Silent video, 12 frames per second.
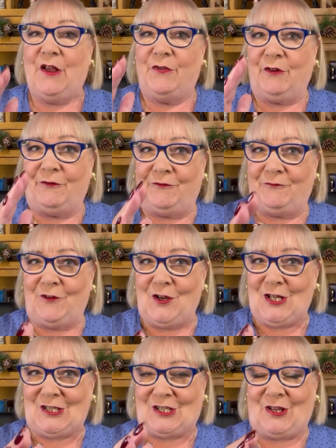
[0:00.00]
The
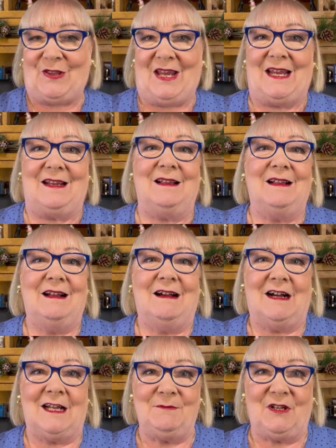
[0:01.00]
first thing
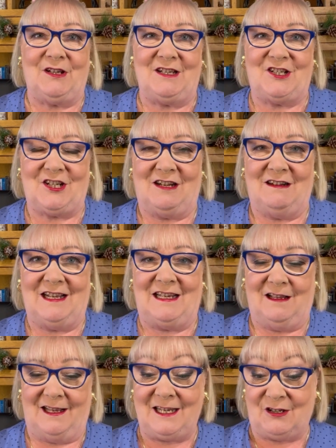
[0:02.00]
I'm going to highlight,